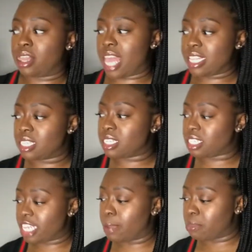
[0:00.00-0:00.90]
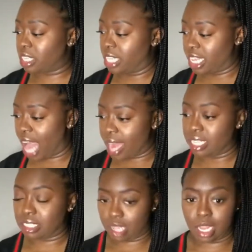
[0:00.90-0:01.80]
That's the same thing that God
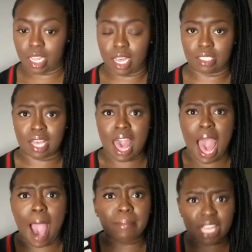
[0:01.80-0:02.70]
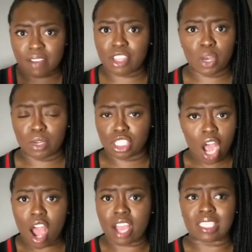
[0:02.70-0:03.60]
is telling us. I'm giving you a
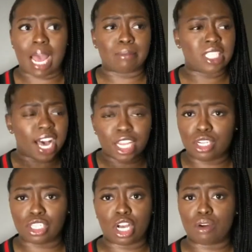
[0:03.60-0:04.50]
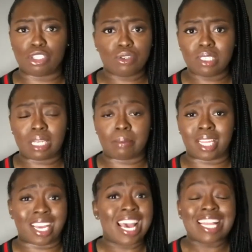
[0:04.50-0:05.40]
charge. I'm telling you to go do
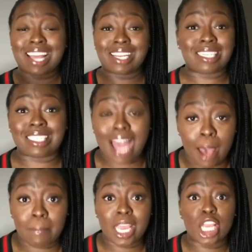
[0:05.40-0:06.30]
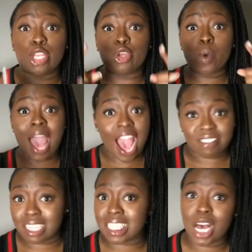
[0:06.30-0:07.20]
something. That does not mean you
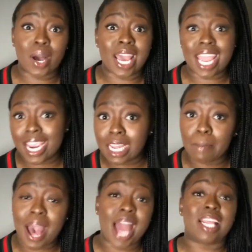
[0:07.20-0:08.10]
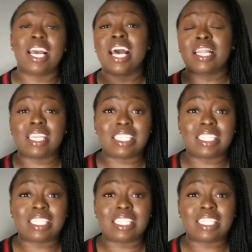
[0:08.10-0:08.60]
have to tell anybody the